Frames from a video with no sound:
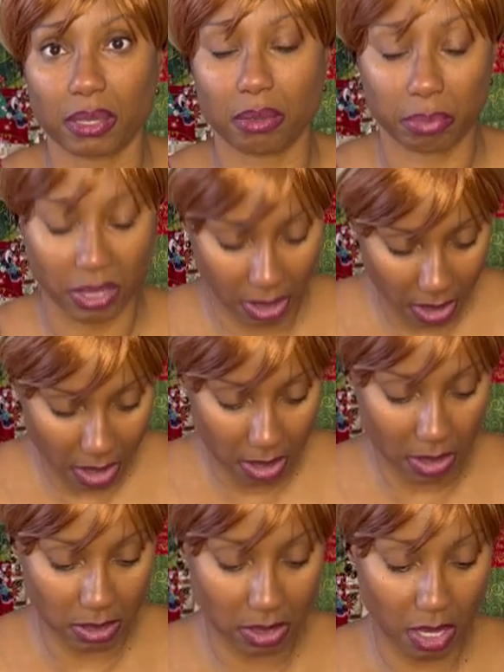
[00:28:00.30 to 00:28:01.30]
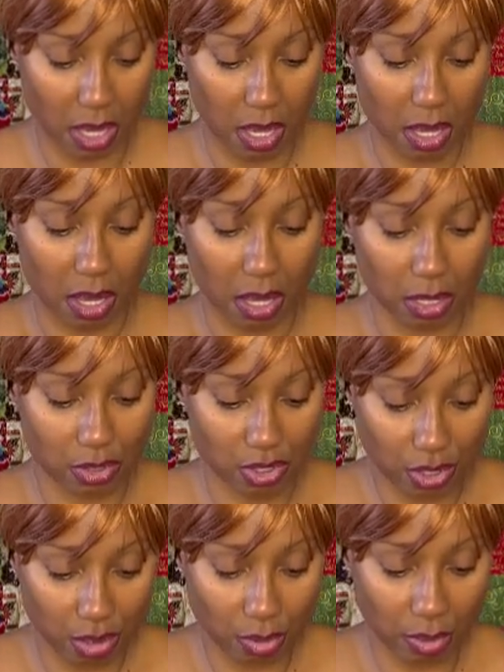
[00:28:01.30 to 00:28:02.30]
because a
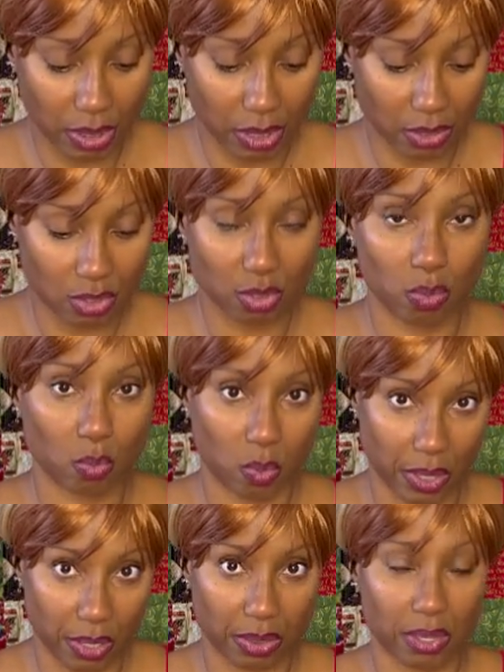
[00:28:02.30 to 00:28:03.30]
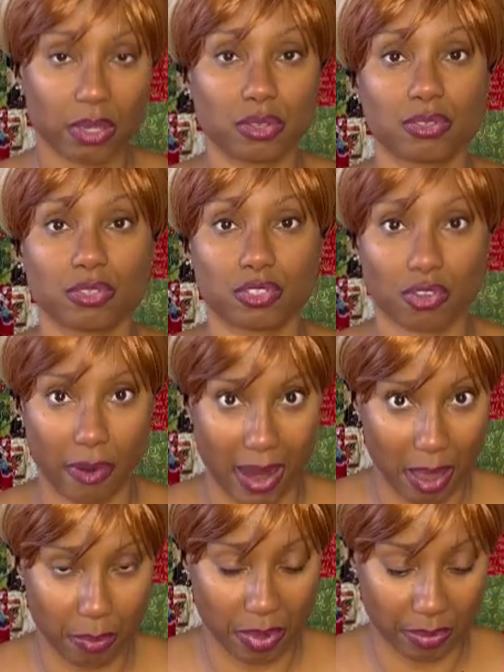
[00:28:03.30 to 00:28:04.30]
2-inch width scrap,
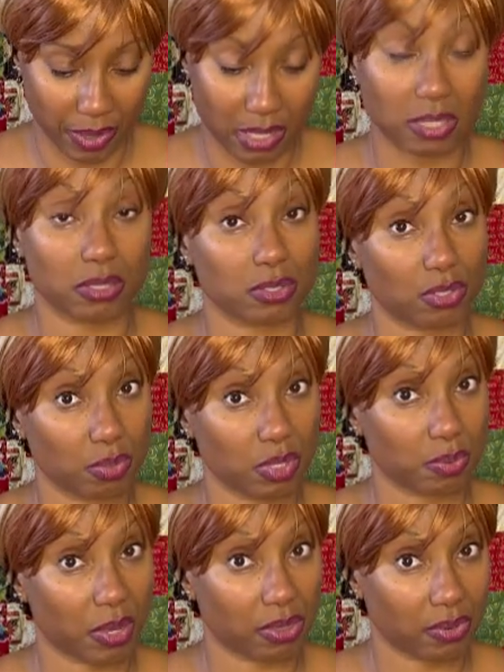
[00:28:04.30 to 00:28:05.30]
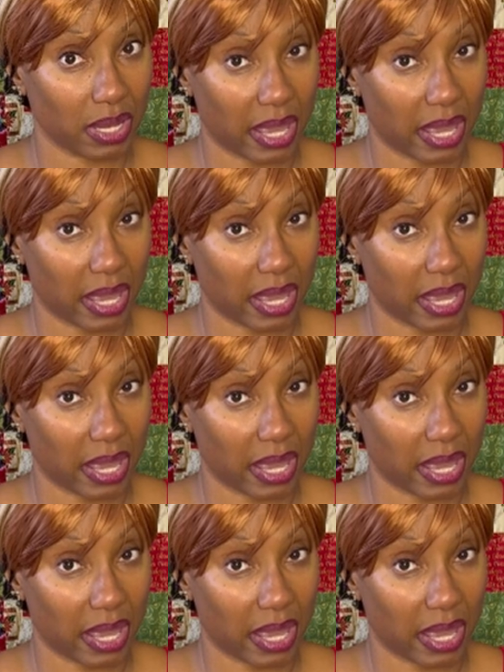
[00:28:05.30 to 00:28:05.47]
and this is 2 inch by 3.5,